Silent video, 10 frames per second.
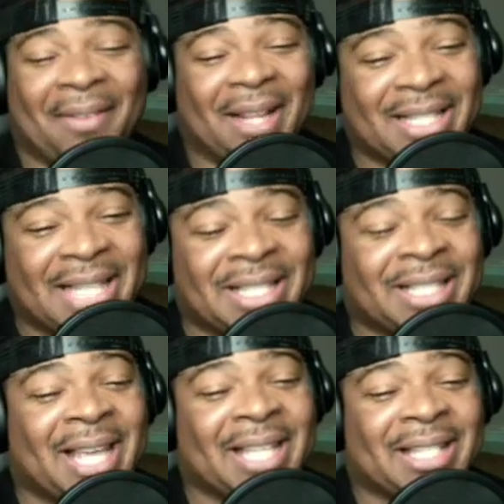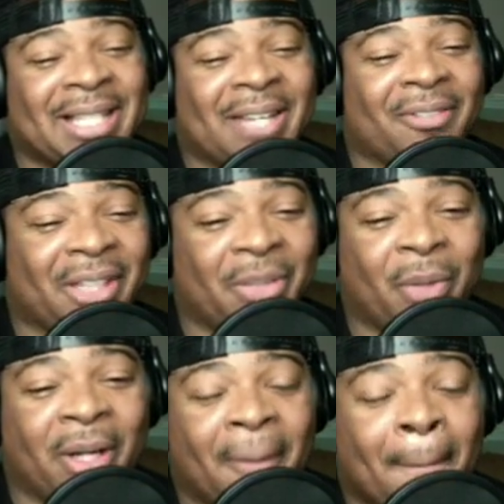this has a chance to get really
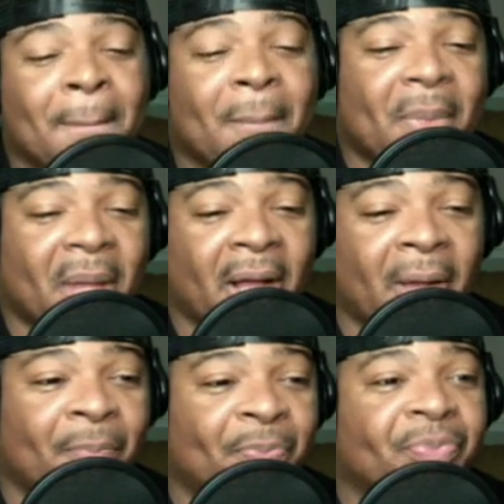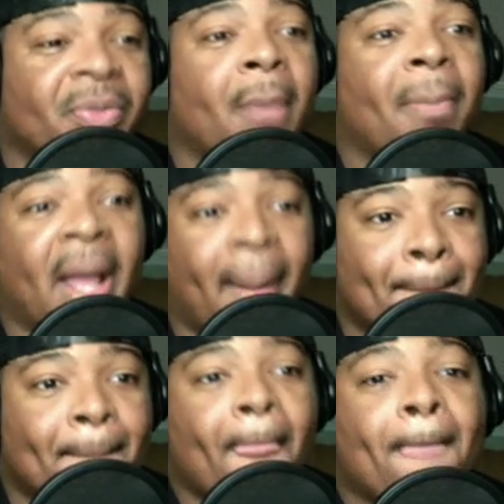weird. But
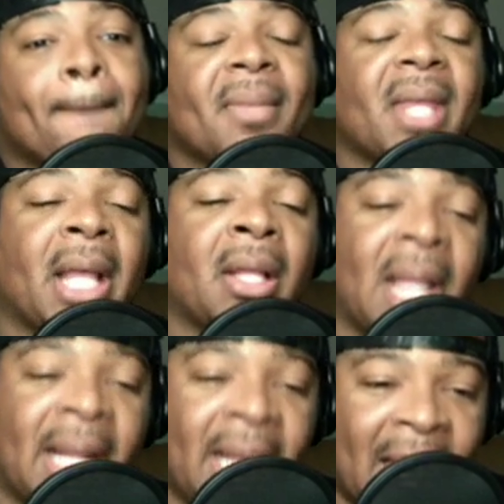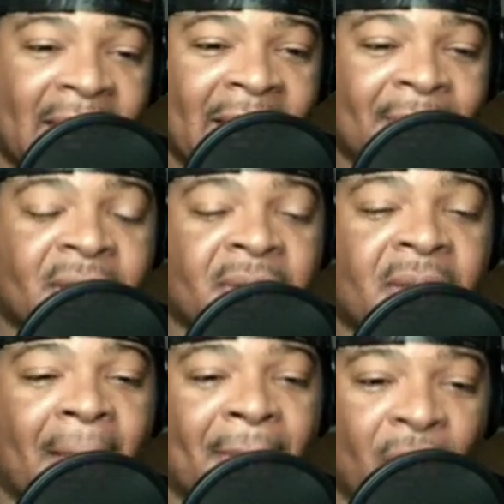it looked like they kind of came to some
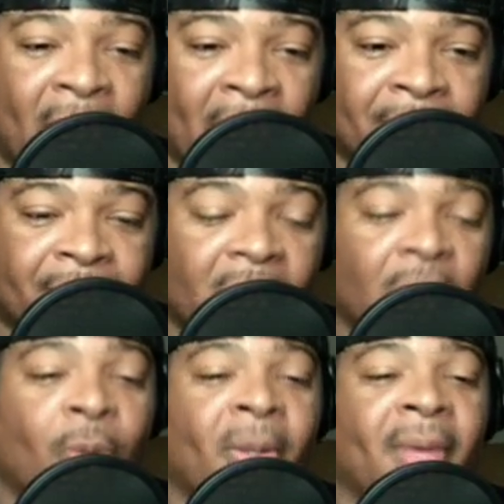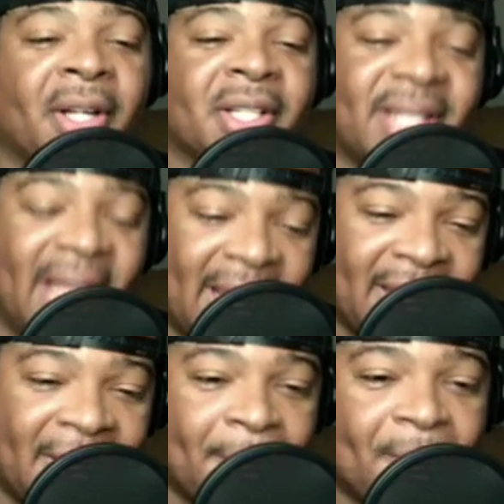common ground, a little bit of
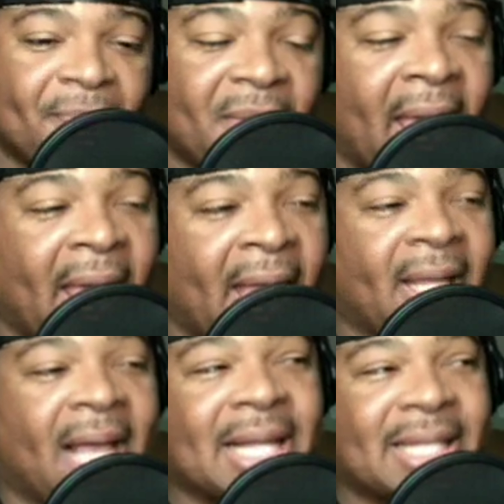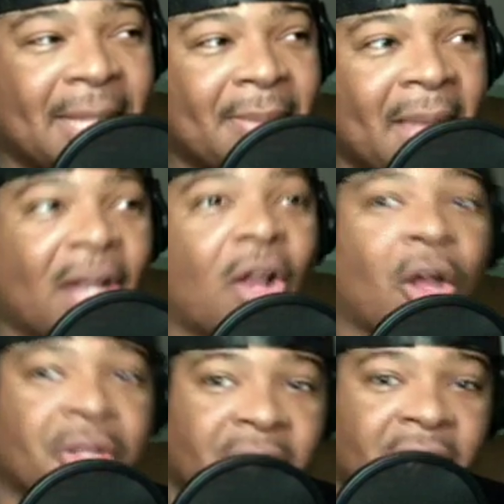understanding, and it kind of seemed like
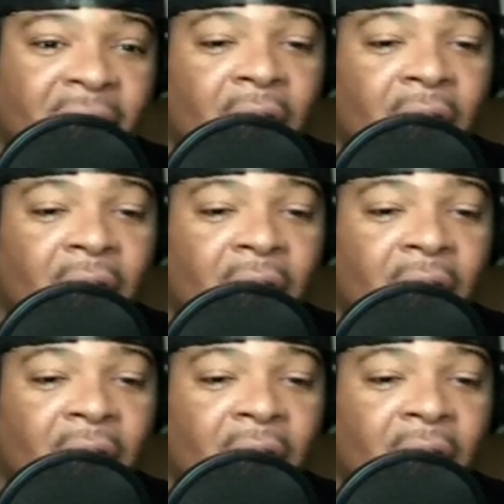Carlton,